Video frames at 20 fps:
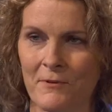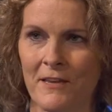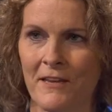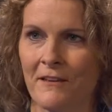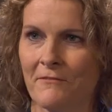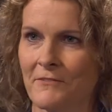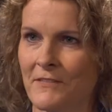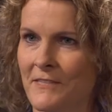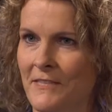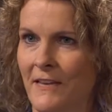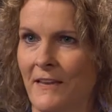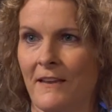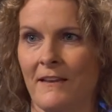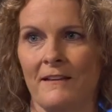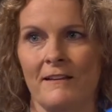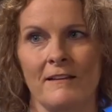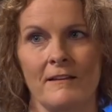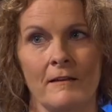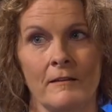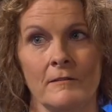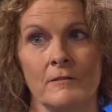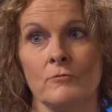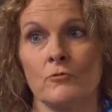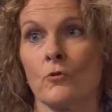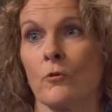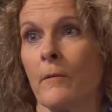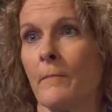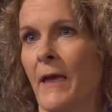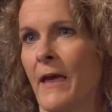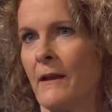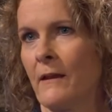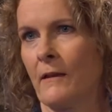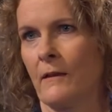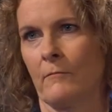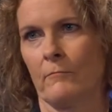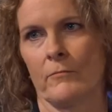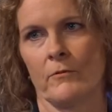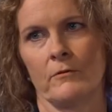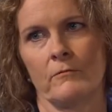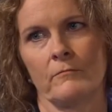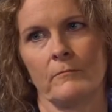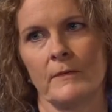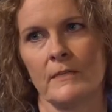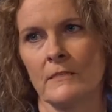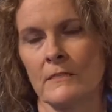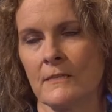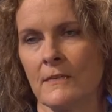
we have seen dramatic improvements.